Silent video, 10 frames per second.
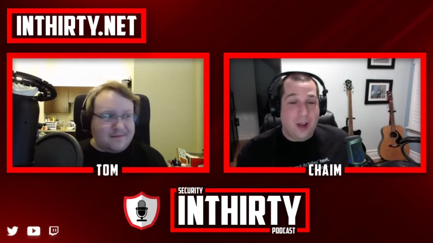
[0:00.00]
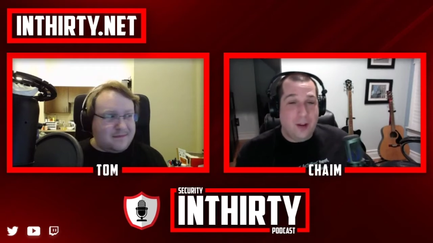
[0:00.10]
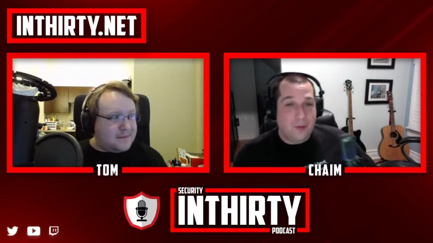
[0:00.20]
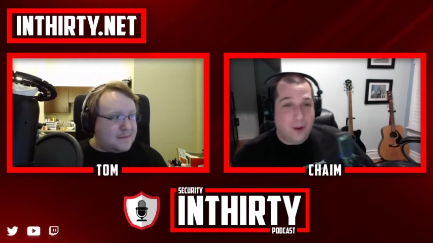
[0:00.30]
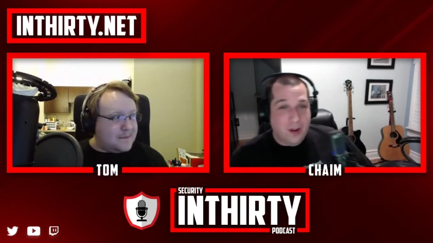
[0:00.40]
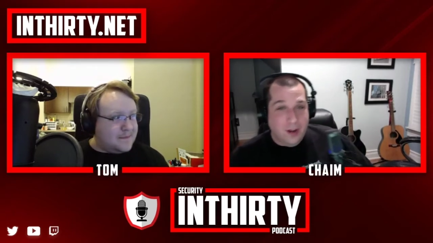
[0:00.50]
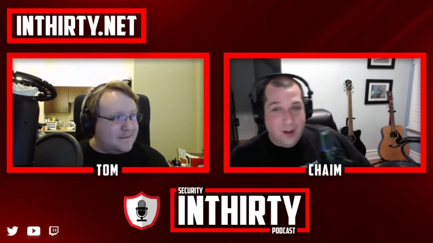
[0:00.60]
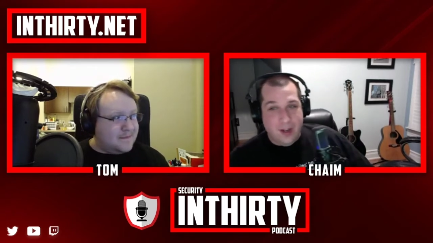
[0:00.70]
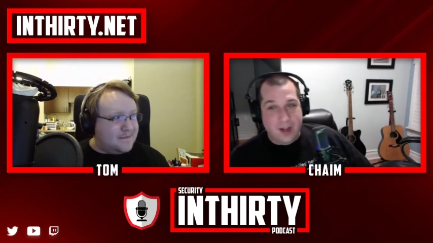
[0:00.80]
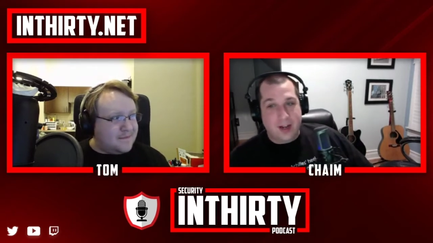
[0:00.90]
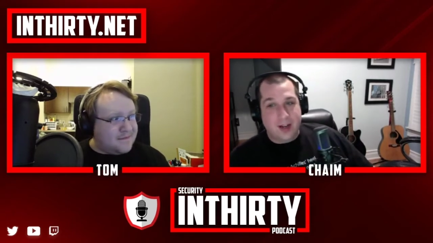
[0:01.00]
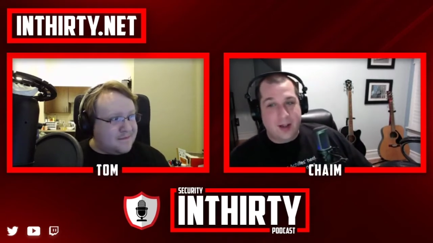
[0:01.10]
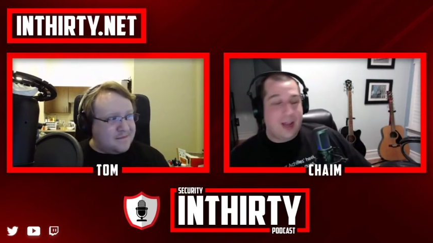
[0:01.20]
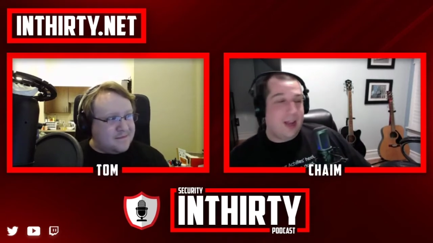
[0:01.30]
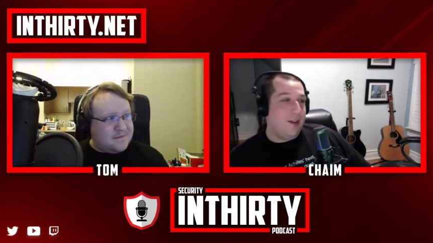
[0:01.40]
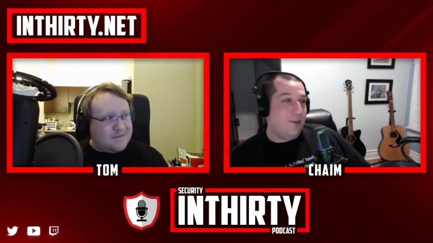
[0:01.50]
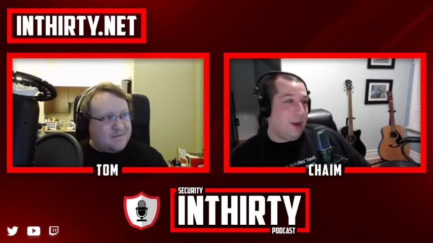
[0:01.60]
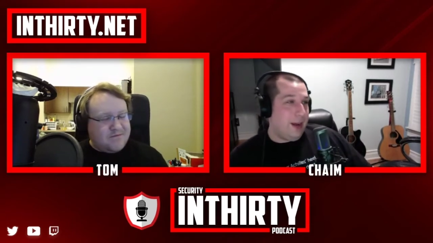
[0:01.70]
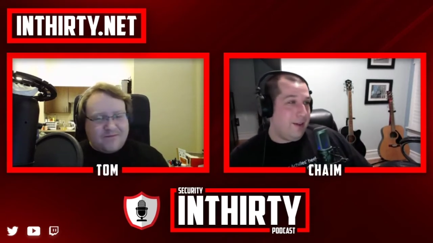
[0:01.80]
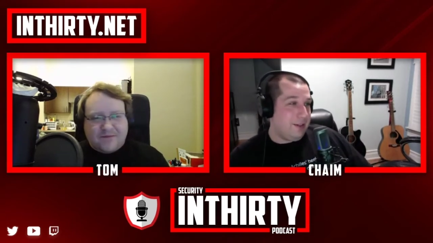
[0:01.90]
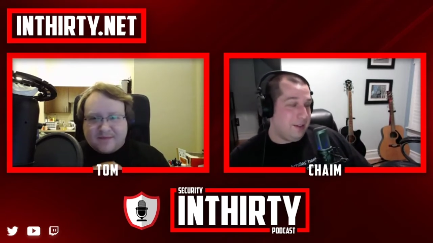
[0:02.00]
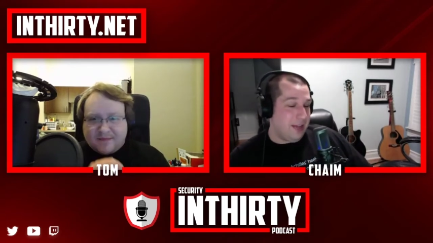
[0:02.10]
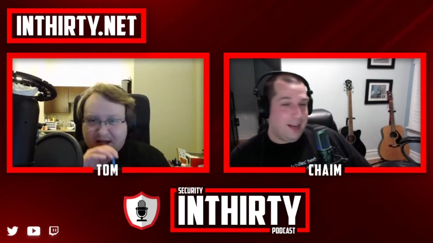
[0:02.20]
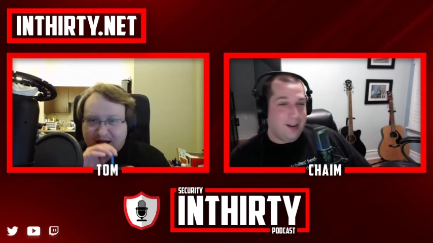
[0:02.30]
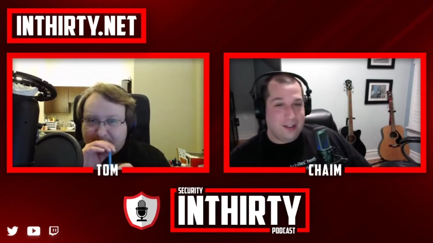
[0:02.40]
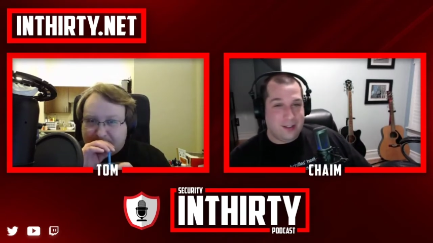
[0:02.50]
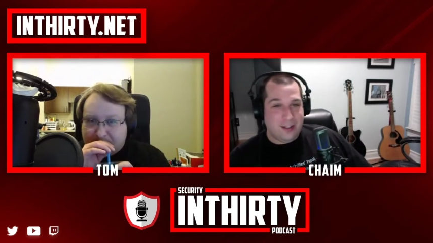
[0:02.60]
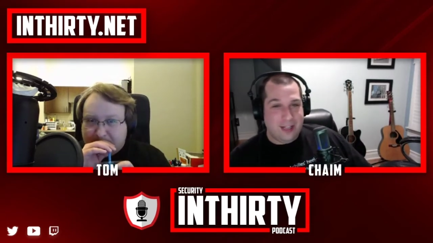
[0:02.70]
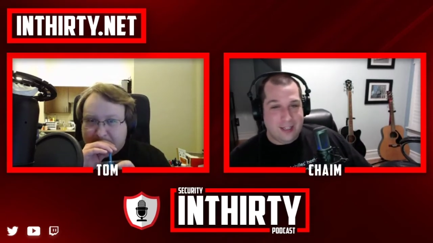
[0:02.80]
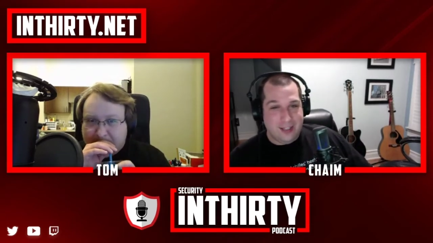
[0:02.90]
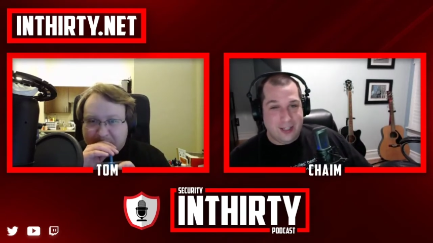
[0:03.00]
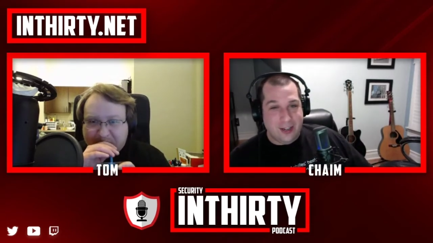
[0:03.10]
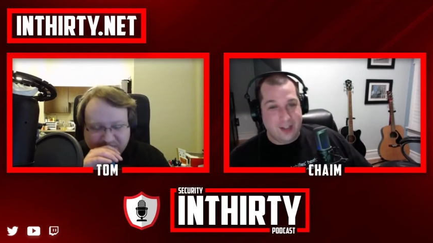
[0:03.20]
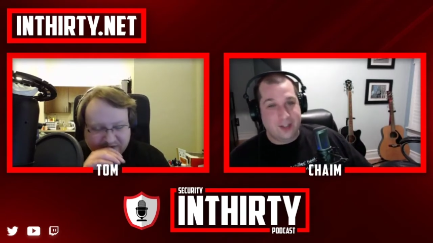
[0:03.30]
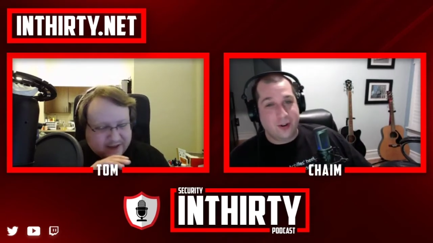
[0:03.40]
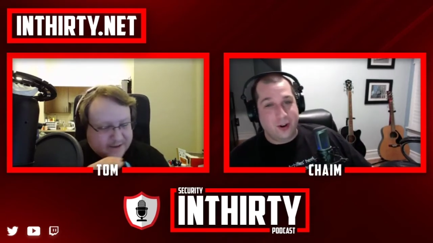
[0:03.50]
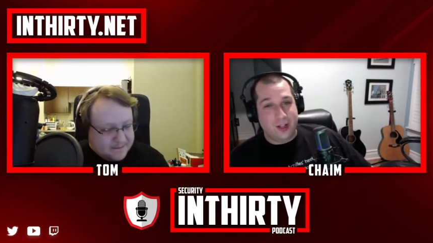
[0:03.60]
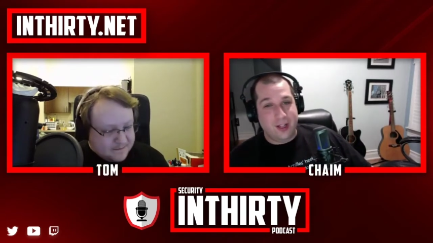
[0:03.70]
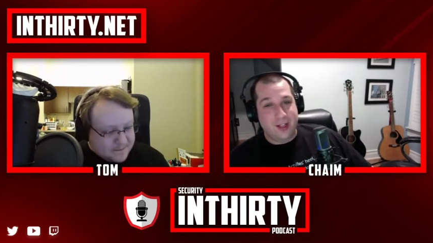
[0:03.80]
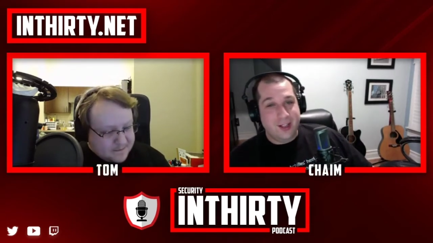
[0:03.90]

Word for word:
Speaker 1: run. Uh, I have I have a side hustle, as the youngins call it,